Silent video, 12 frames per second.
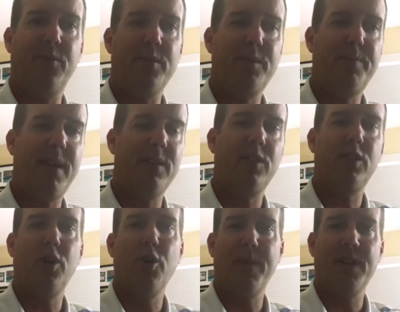we spend
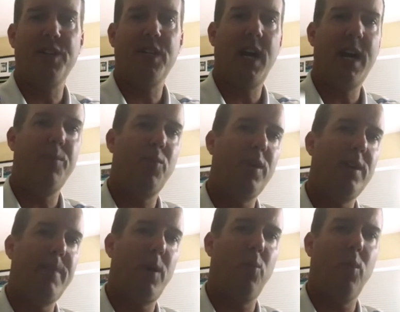so much time worried
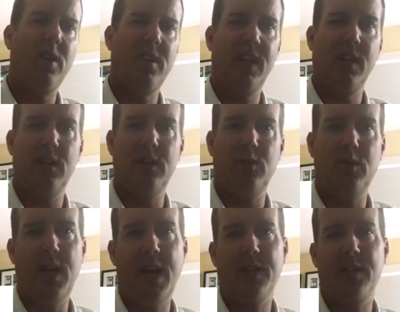about what are they going to do
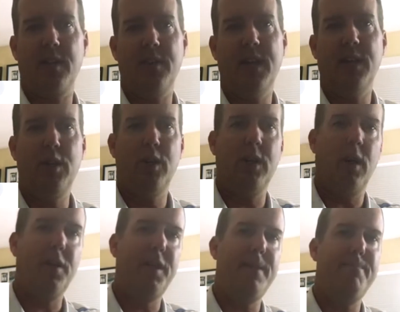next, are they good,
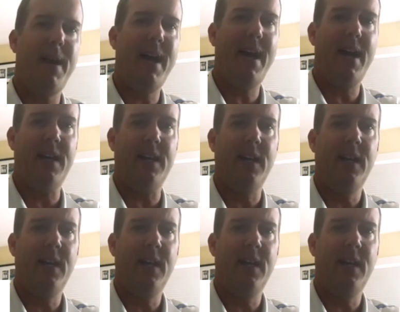are they bad,